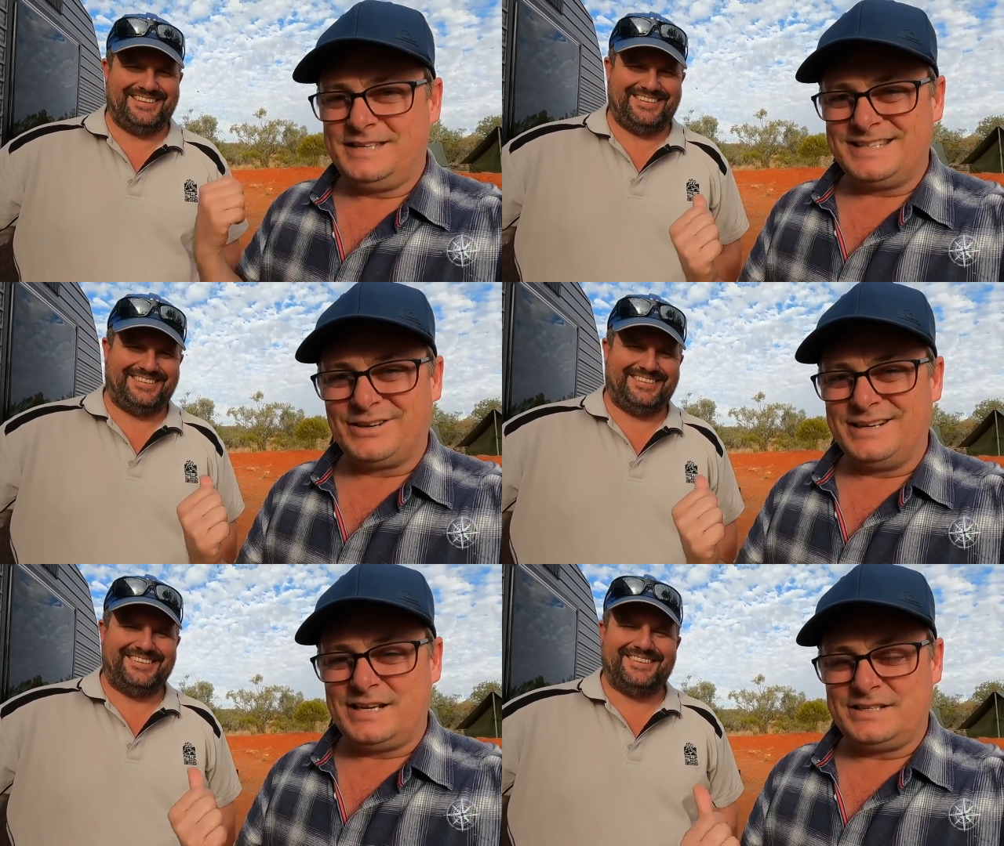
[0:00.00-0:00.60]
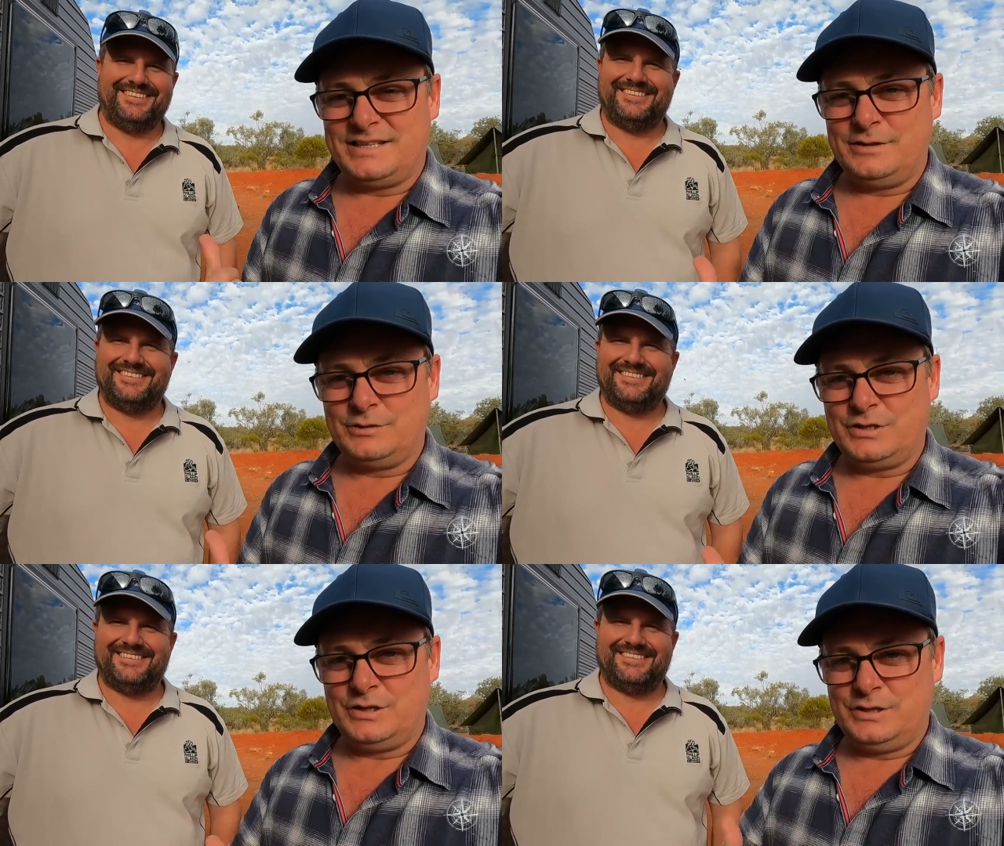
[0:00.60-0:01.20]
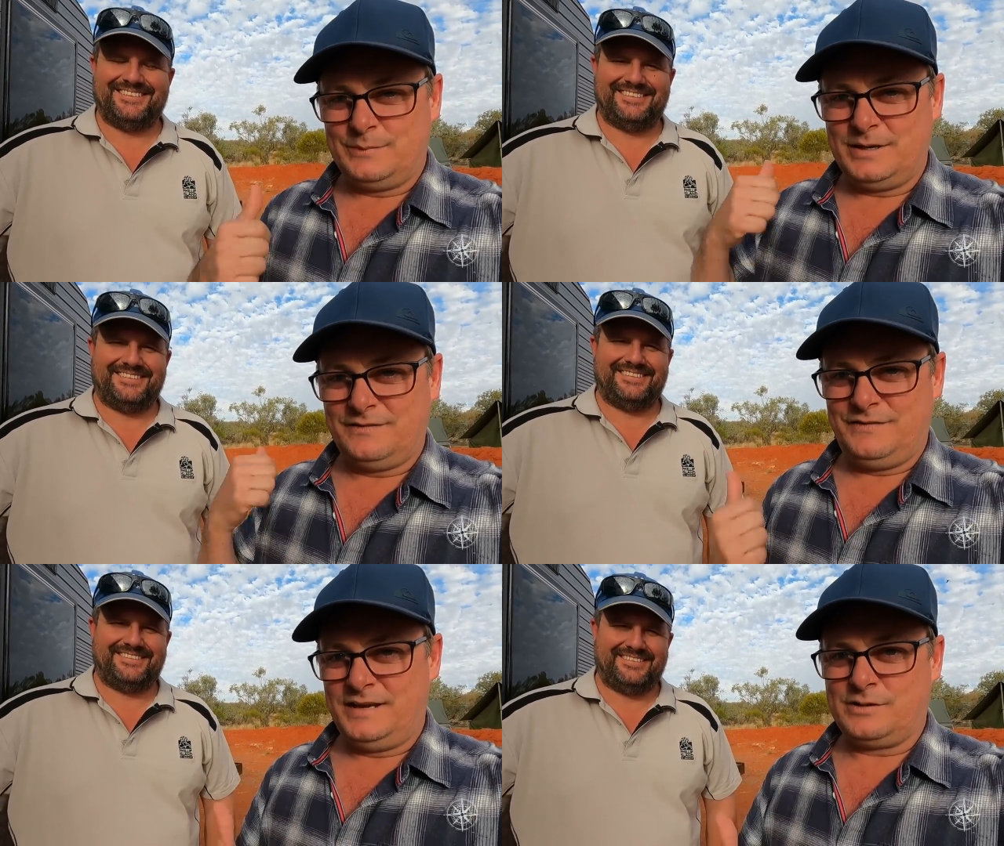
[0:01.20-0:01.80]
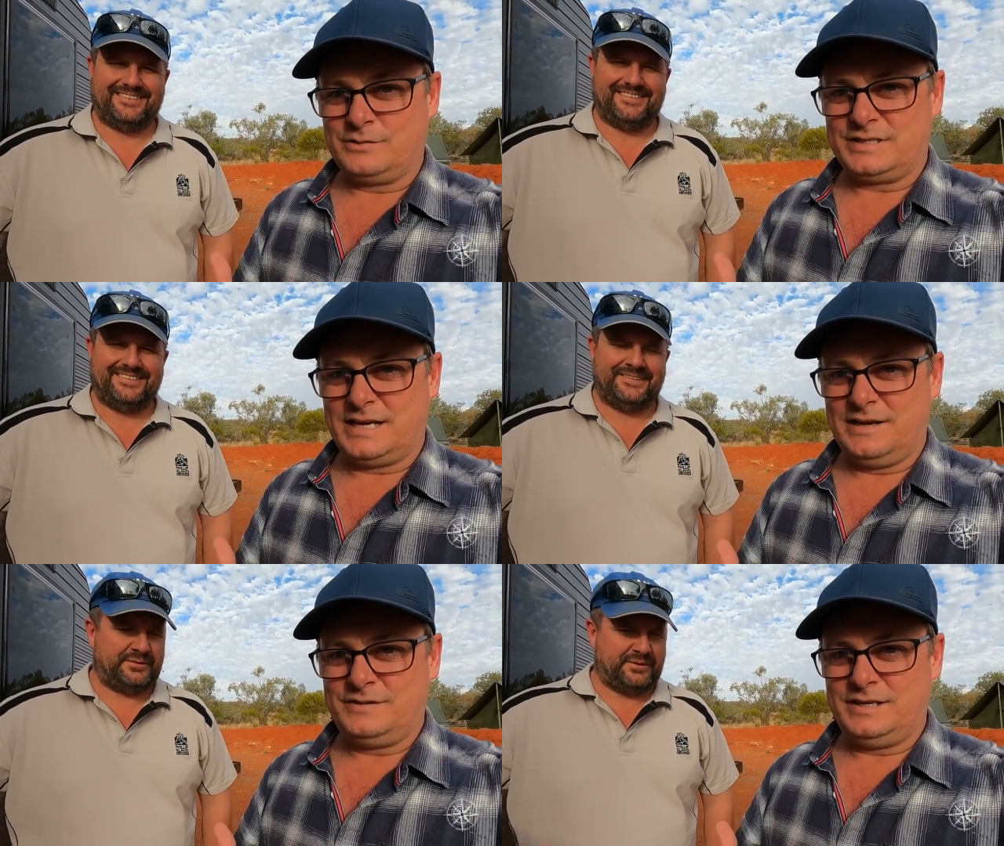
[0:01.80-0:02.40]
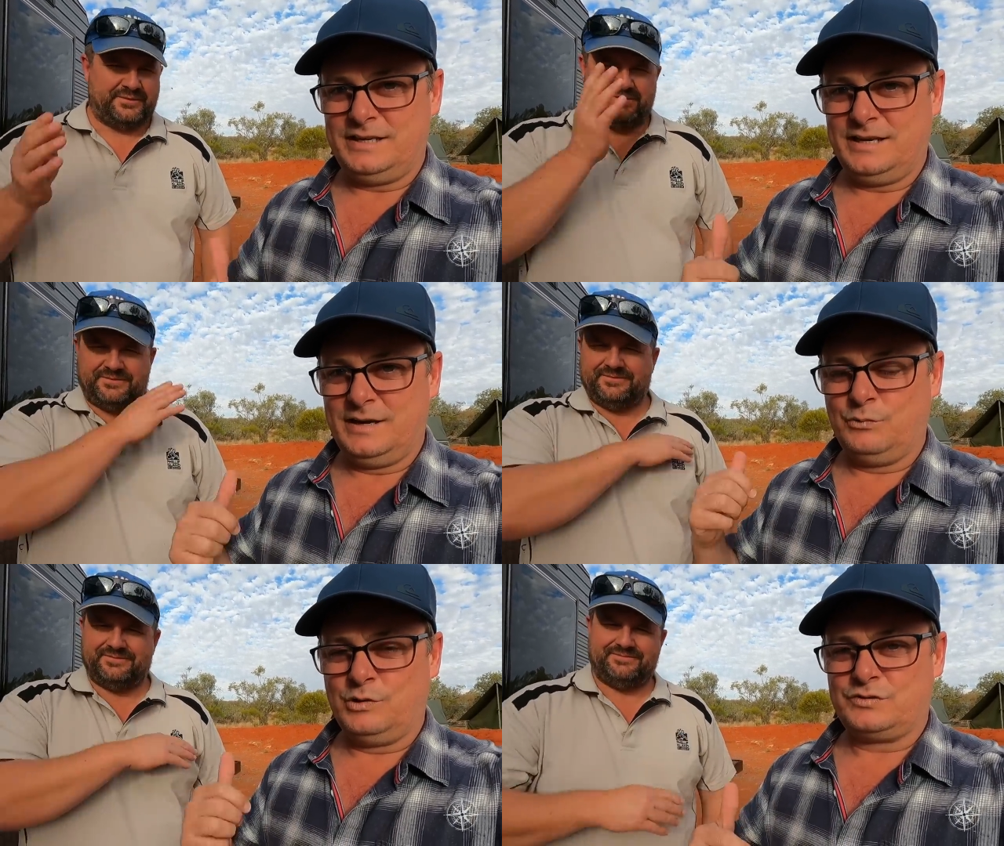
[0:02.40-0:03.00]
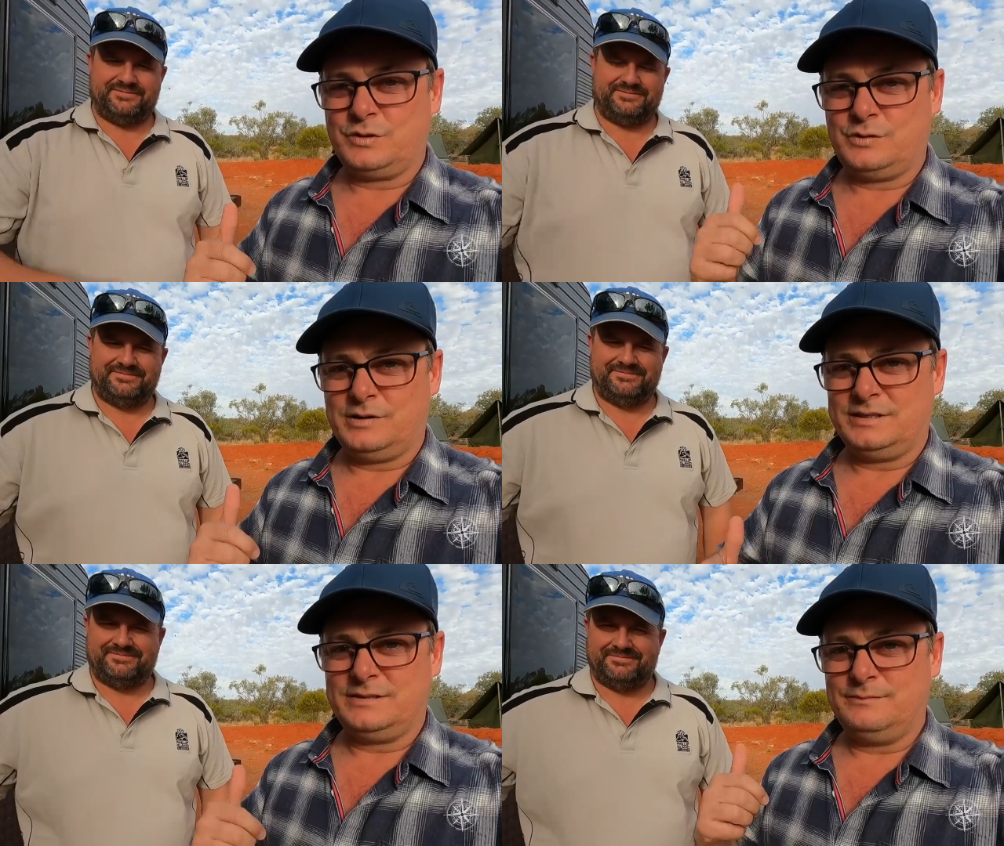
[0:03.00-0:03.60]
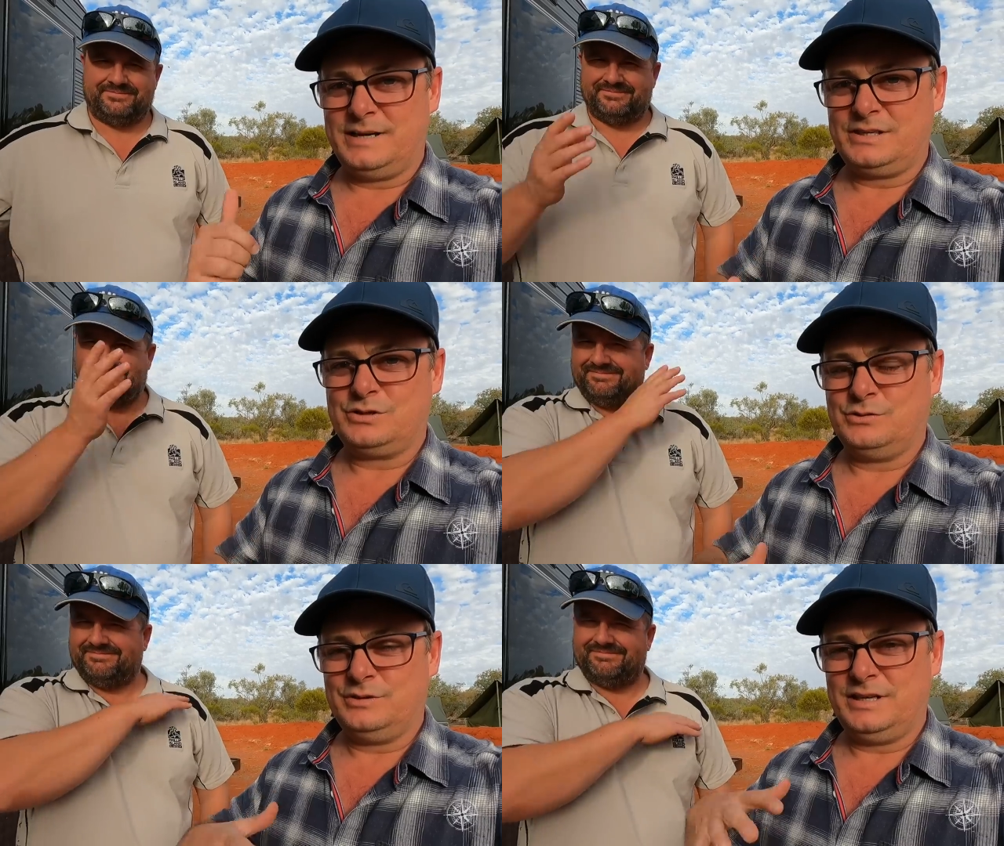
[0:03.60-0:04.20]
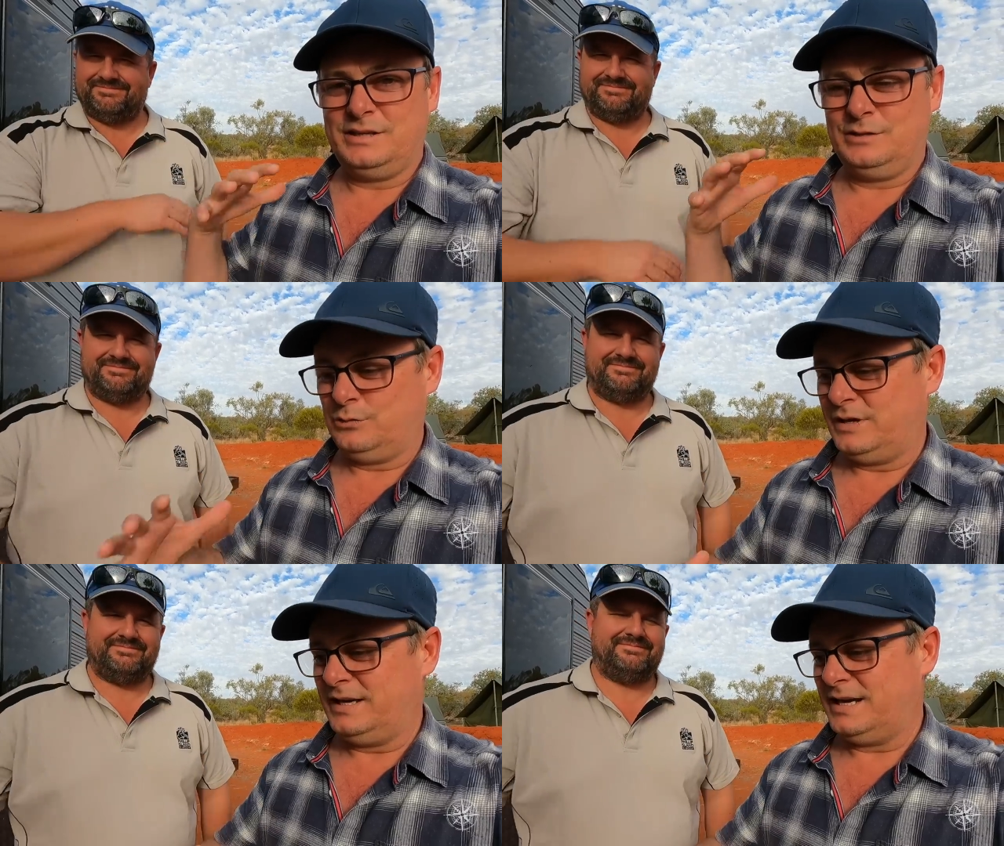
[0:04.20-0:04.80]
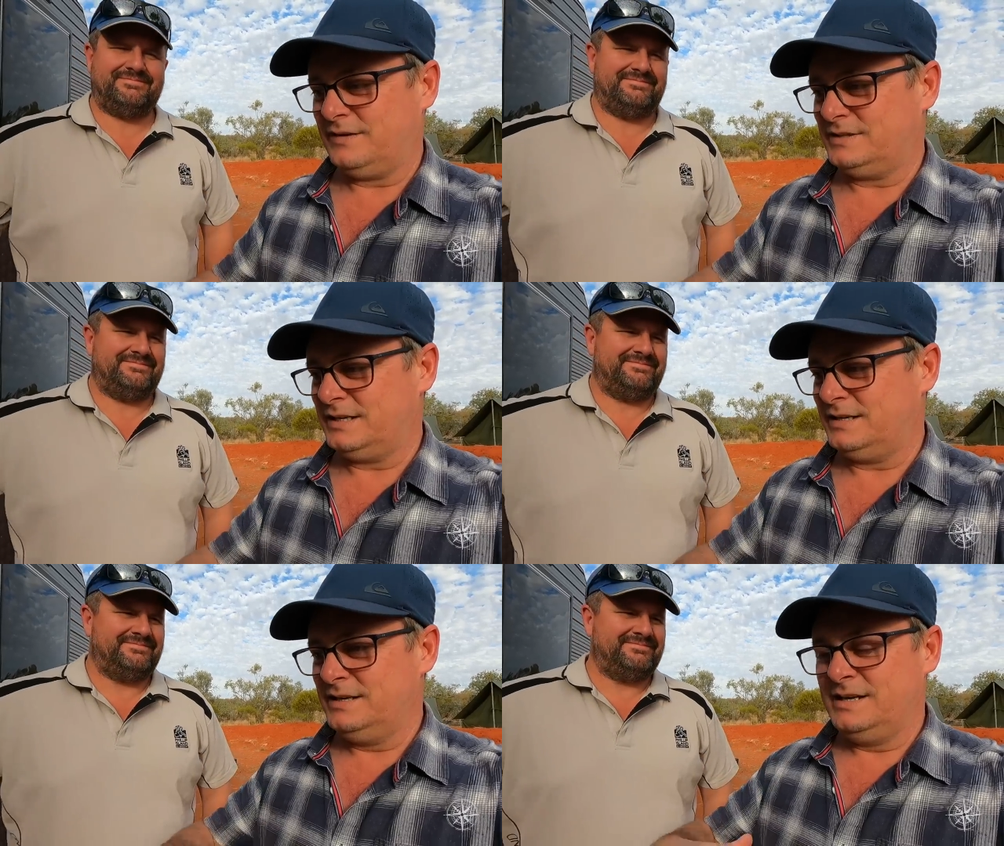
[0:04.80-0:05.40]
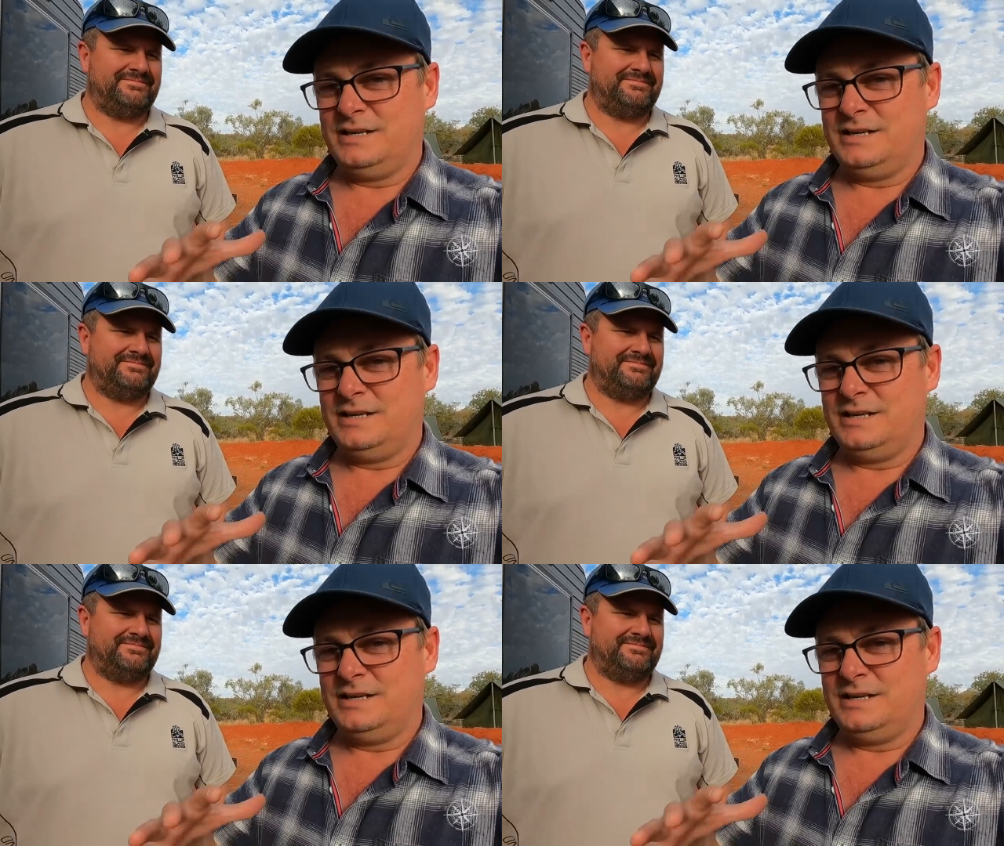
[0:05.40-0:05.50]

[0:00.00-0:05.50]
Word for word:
Speaker 1: so this guy knows a thing or two about vehicle safety and what's required to make sure that you're looking after